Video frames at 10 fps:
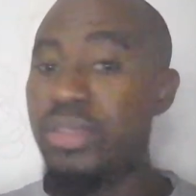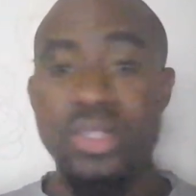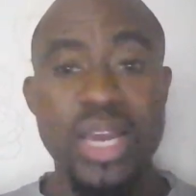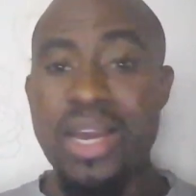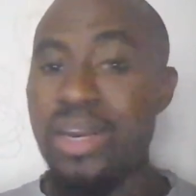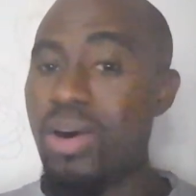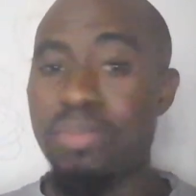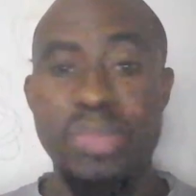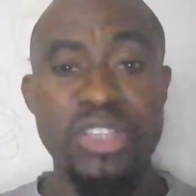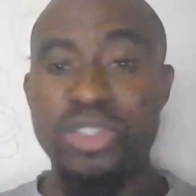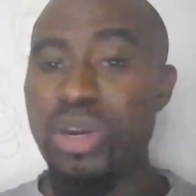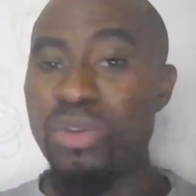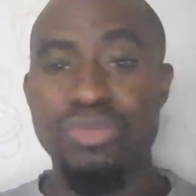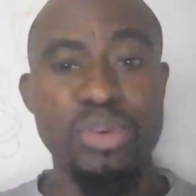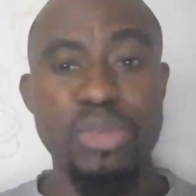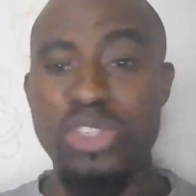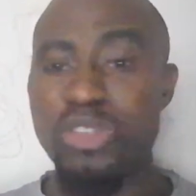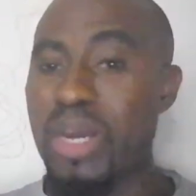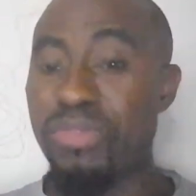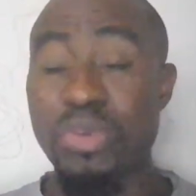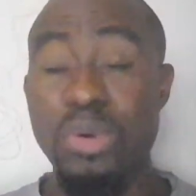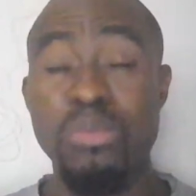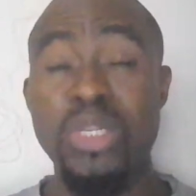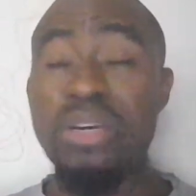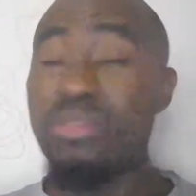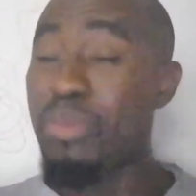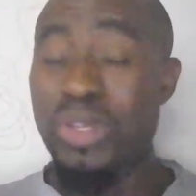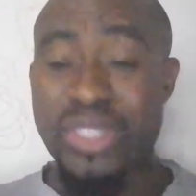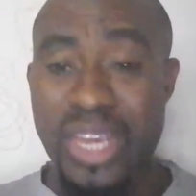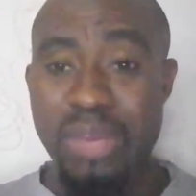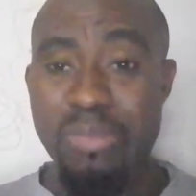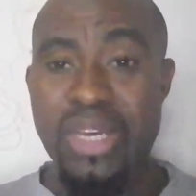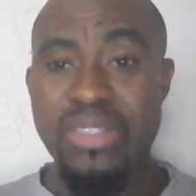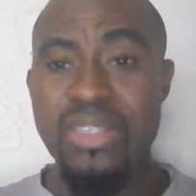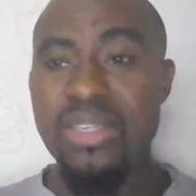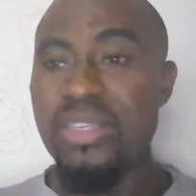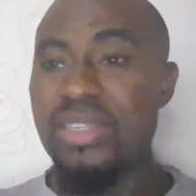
You can update Trello from your smartphone, from your tablet,